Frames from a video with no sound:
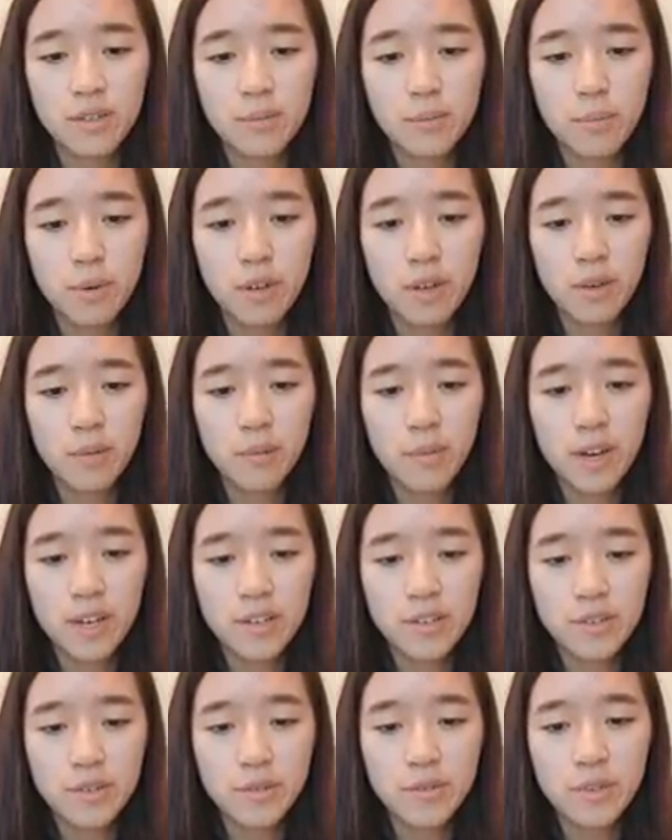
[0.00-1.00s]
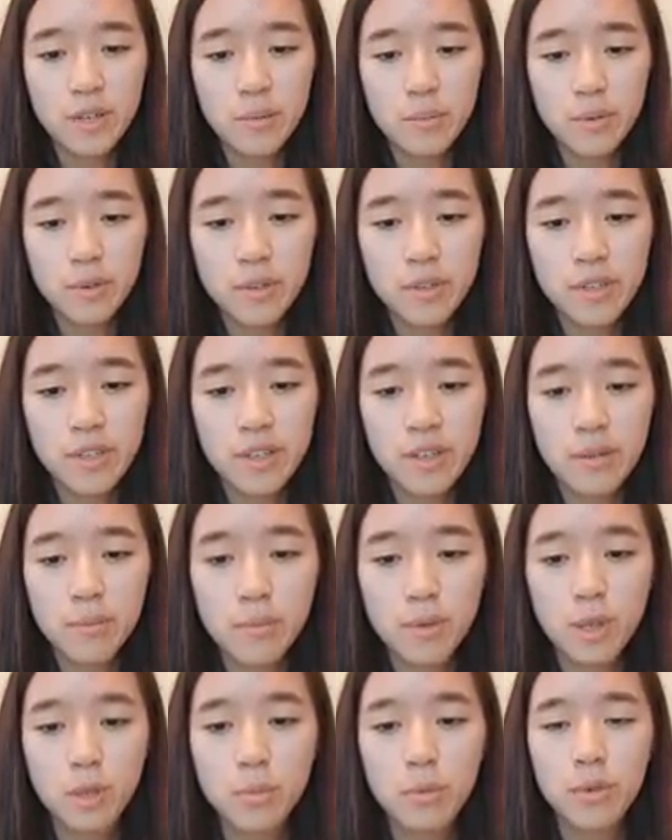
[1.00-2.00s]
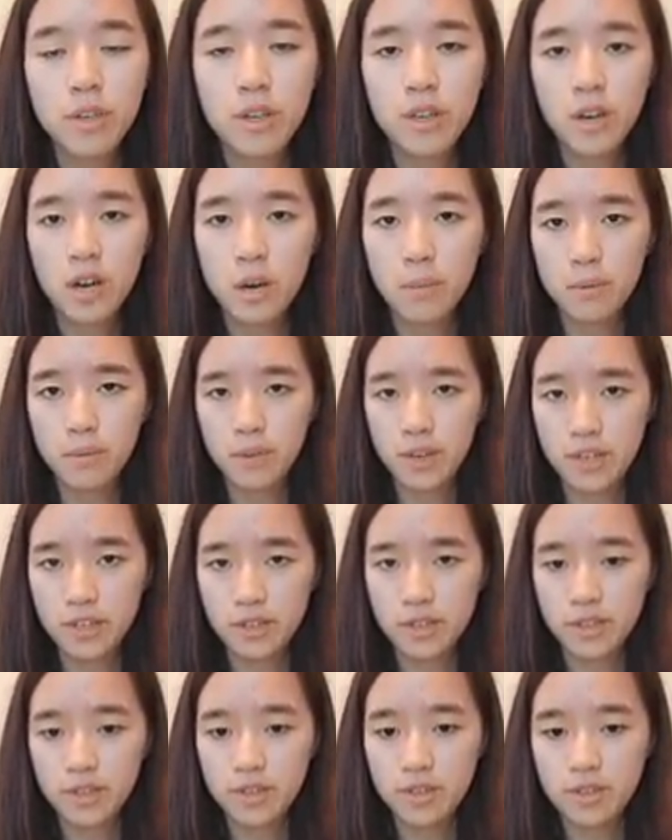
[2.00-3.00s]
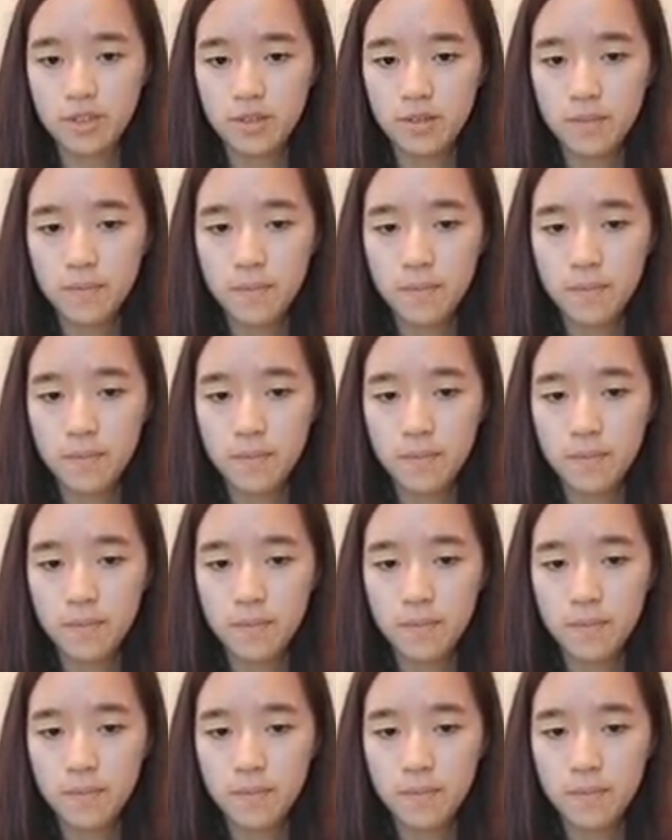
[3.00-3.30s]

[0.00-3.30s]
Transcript: putting rational numbers in appropriate operations.